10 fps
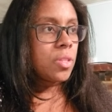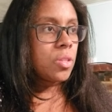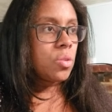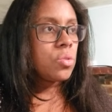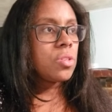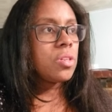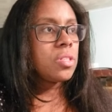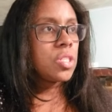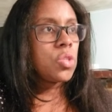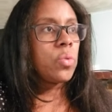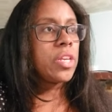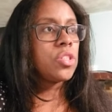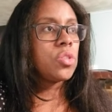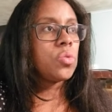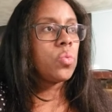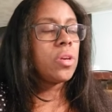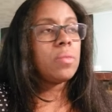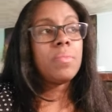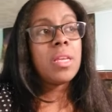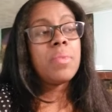those are situations where
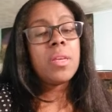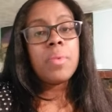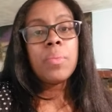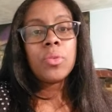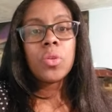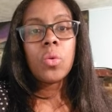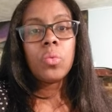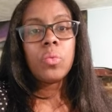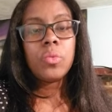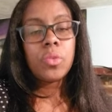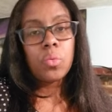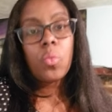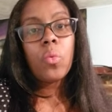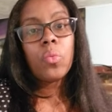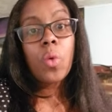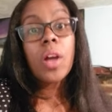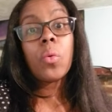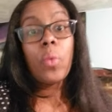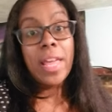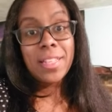maybe people don't don't want
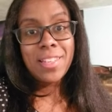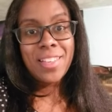to wait